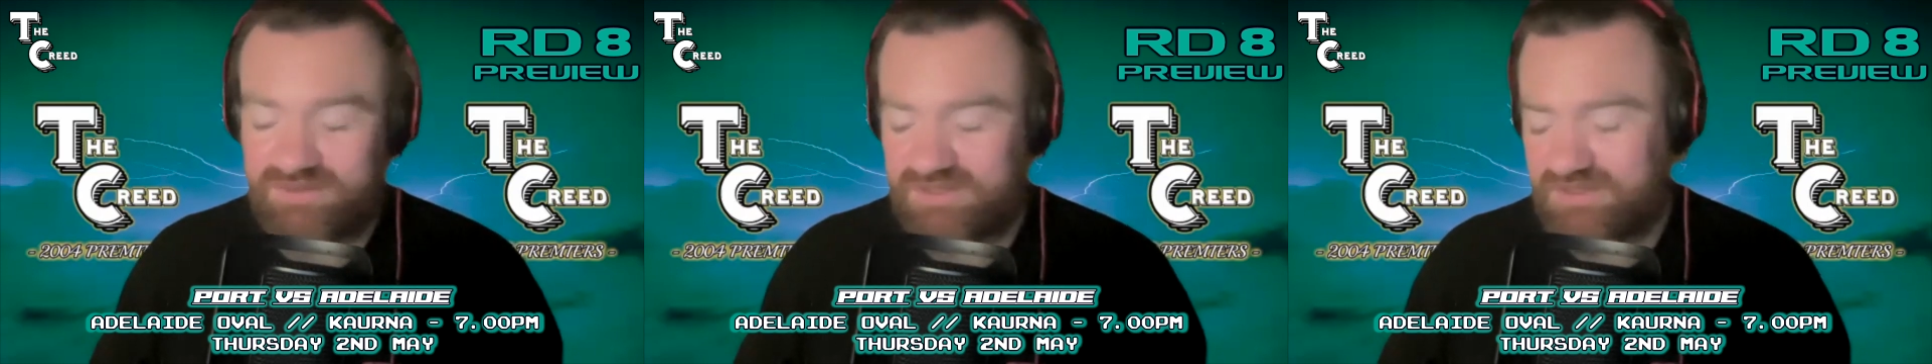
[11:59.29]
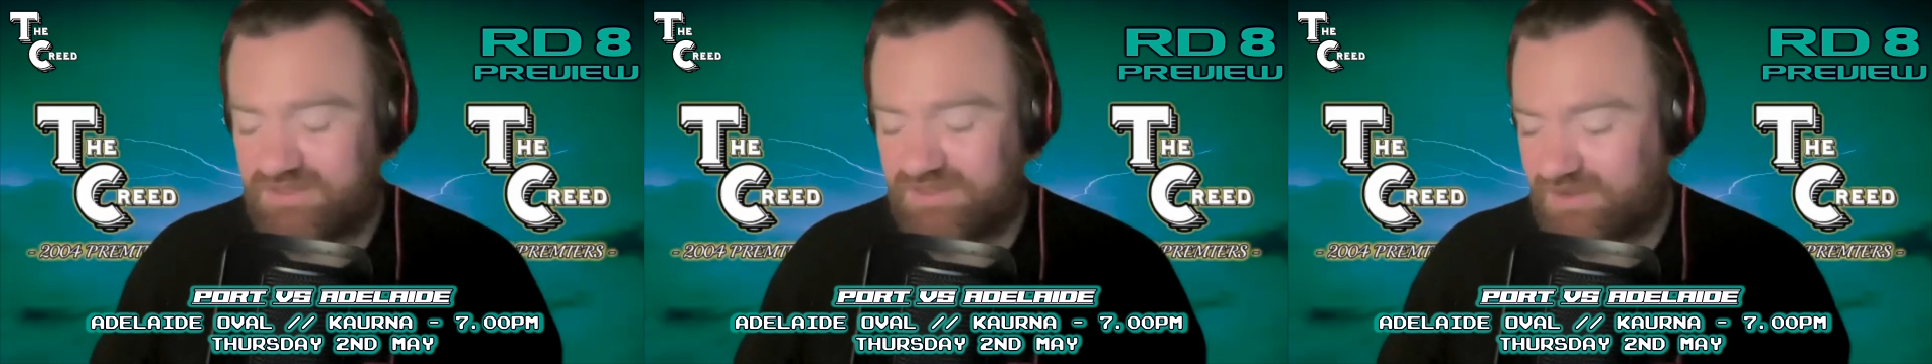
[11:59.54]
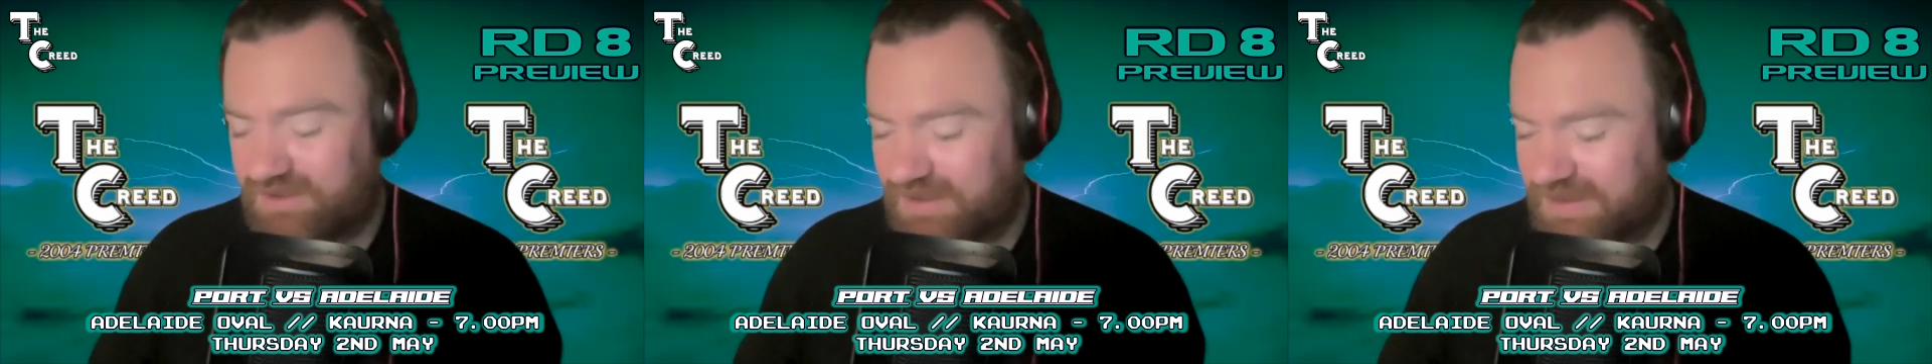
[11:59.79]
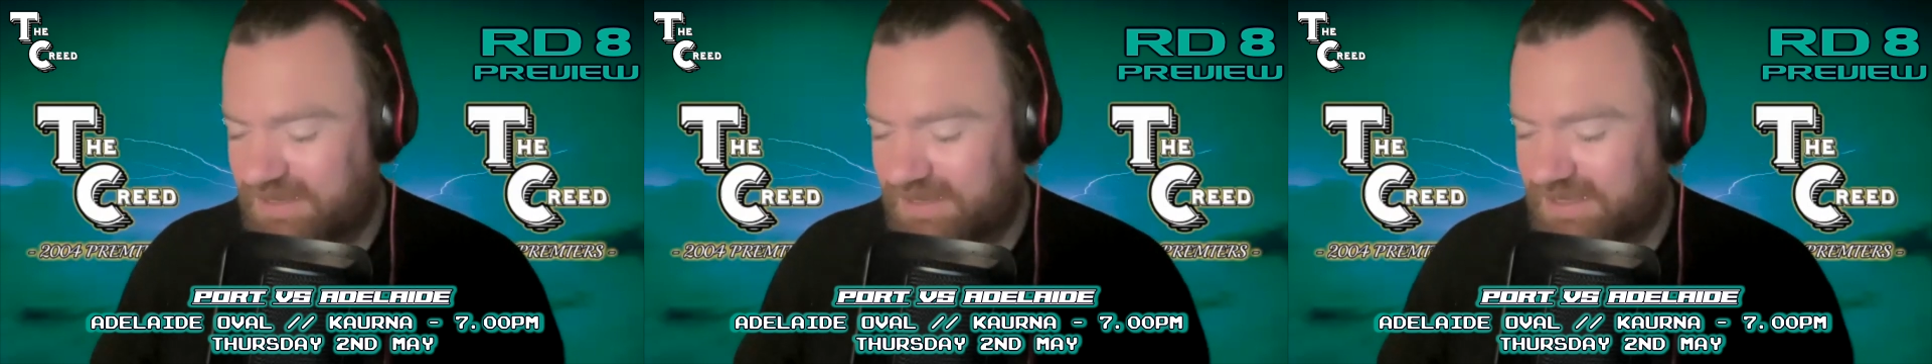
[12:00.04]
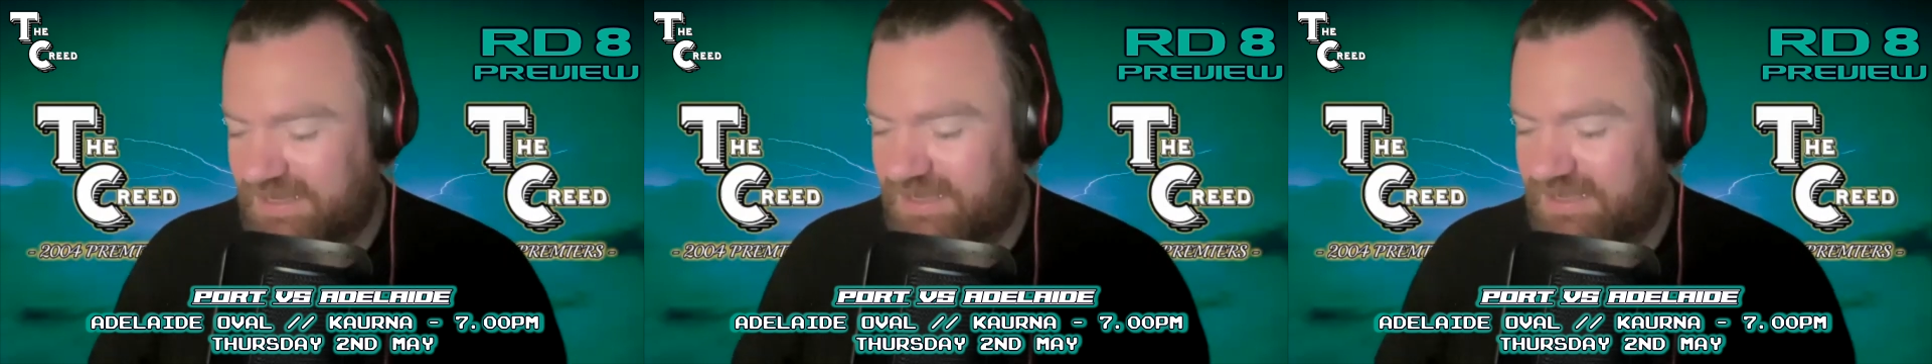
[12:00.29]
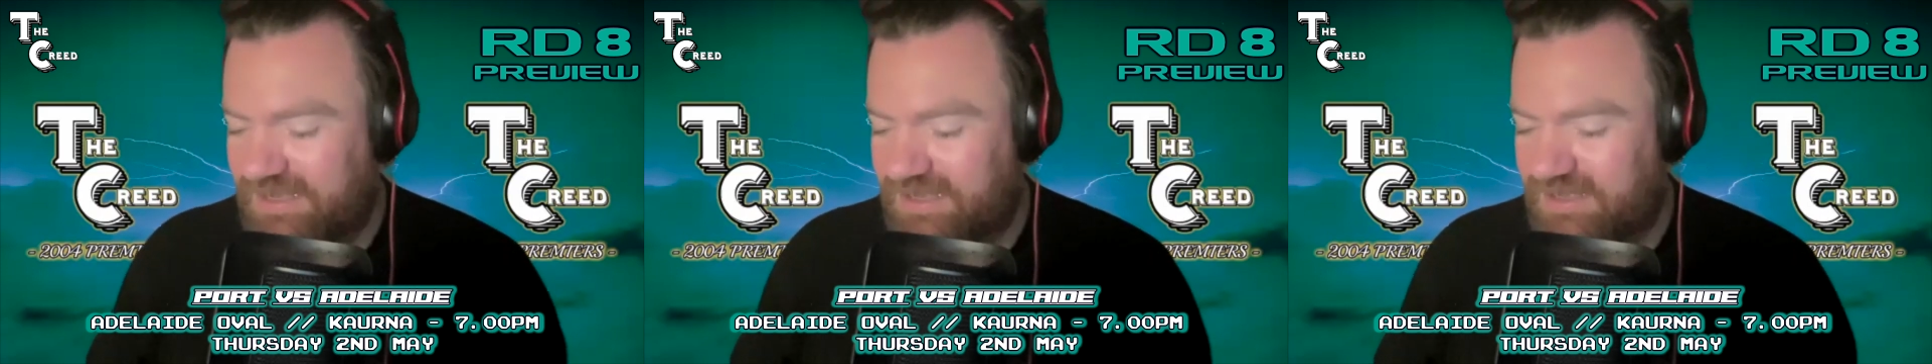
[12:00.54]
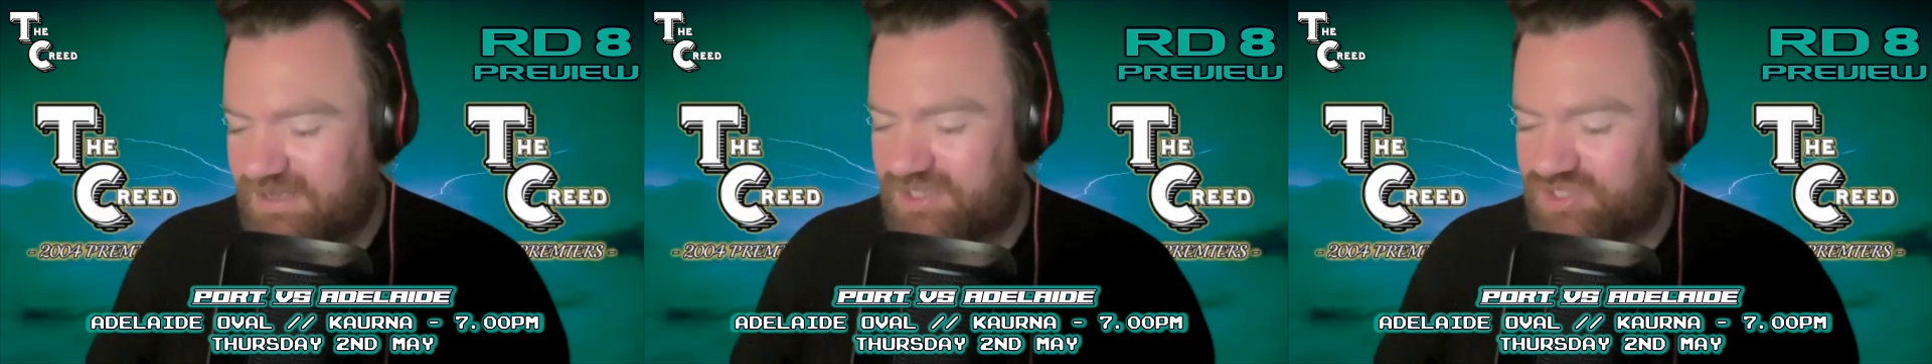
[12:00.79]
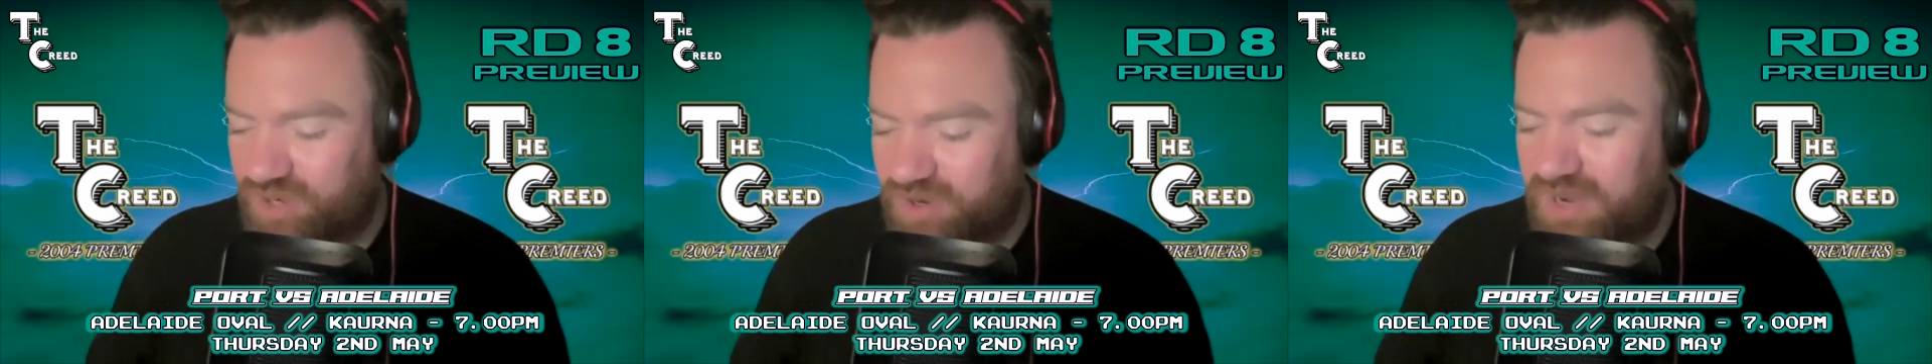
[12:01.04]
and so a
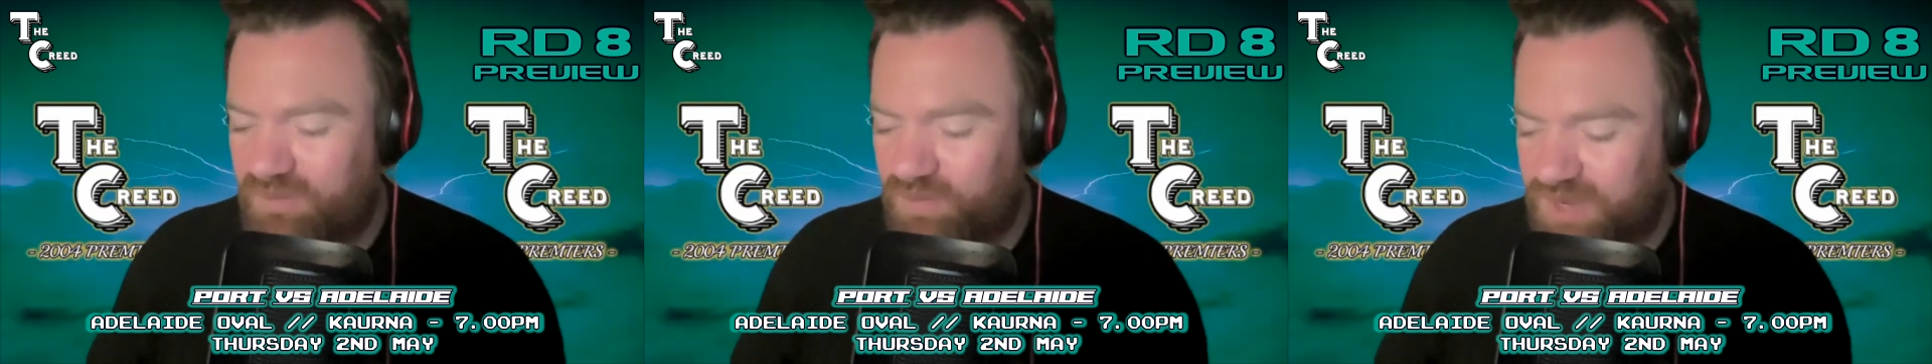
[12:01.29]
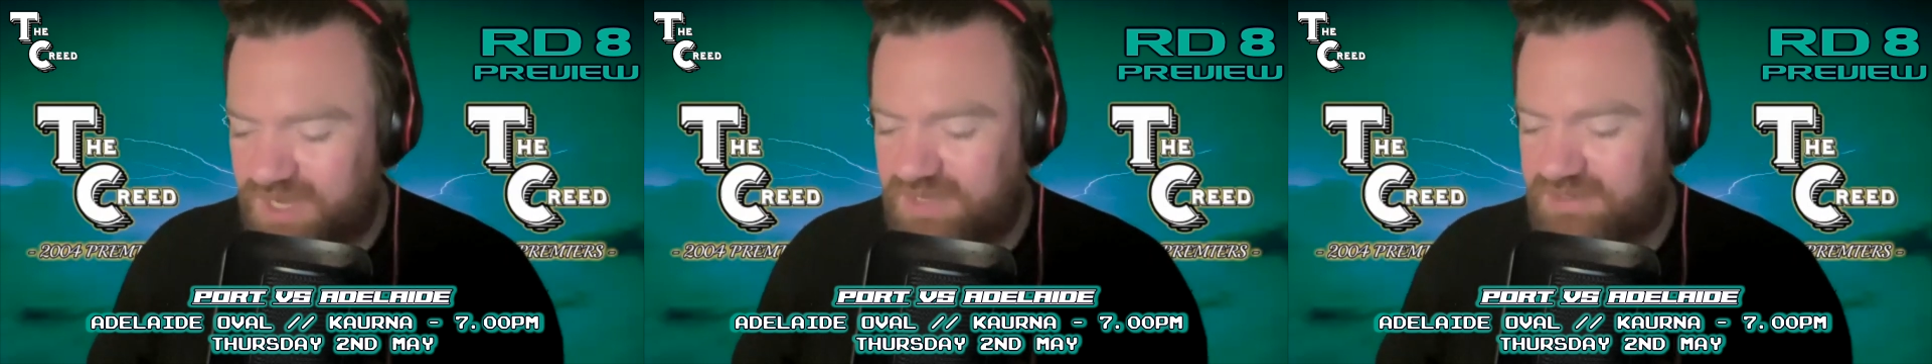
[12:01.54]
showdown win